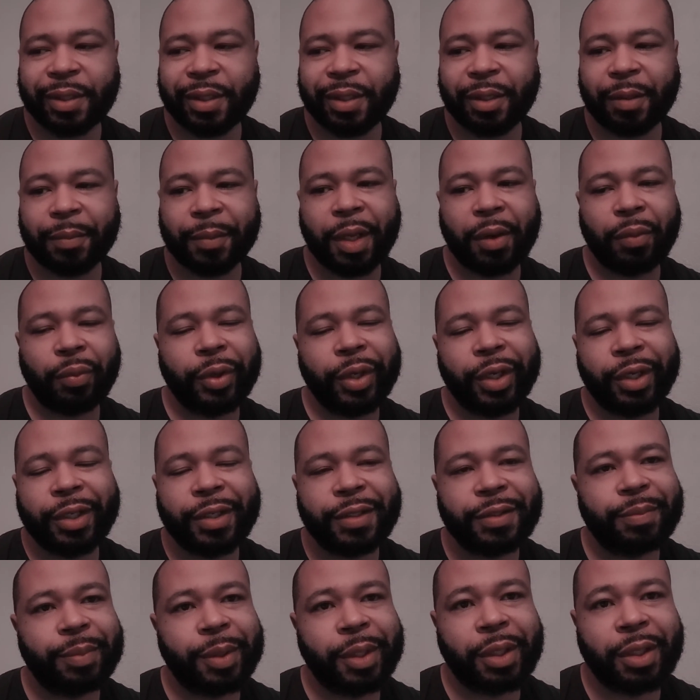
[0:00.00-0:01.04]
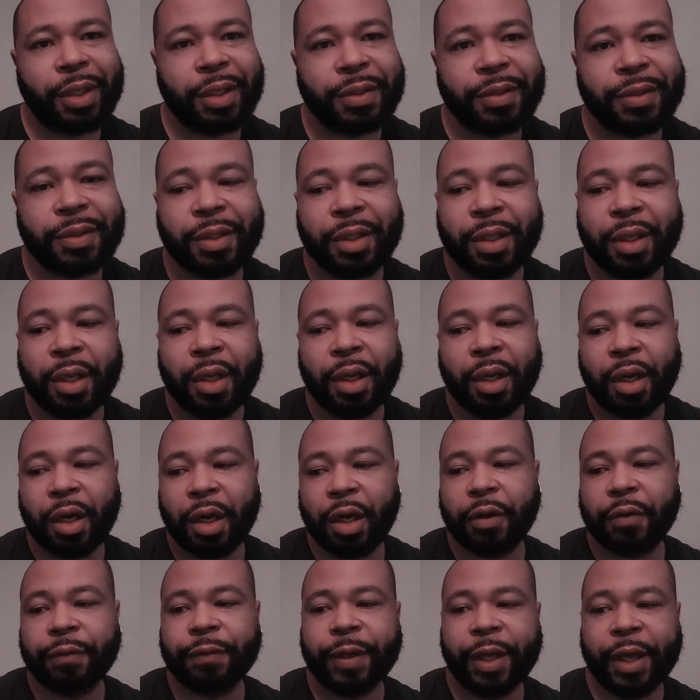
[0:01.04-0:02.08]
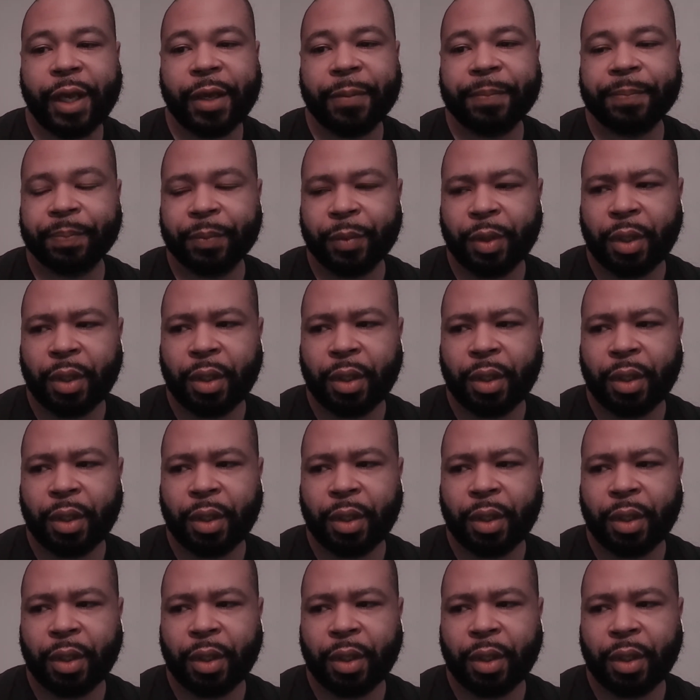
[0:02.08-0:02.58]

and I'm not reading this because of that.